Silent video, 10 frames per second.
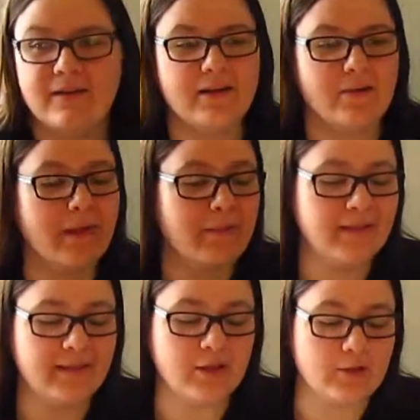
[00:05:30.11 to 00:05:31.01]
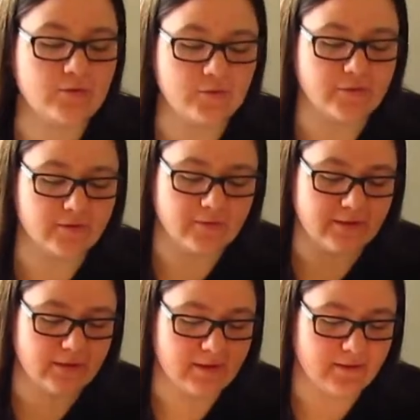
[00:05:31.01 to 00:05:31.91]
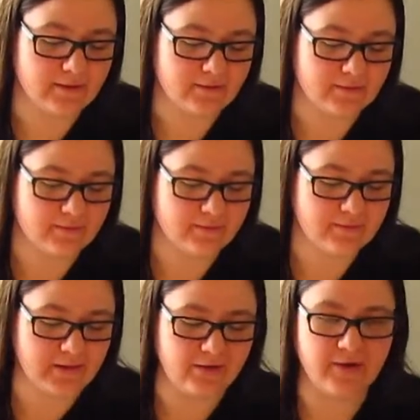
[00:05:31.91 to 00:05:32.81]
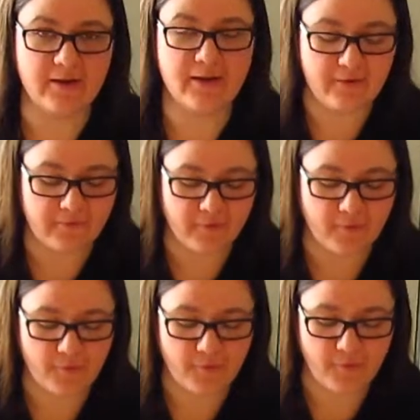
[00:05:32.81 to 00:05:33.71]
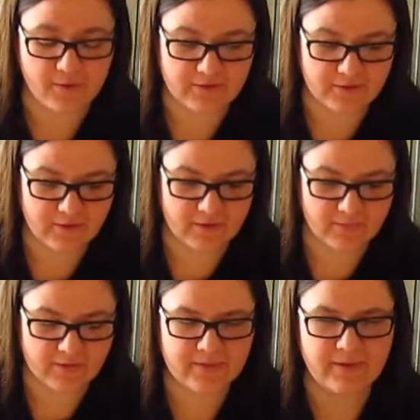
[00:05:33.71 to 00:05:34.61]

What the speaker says: I made like a huge order one day to Mandarake for a whole bunch of art books.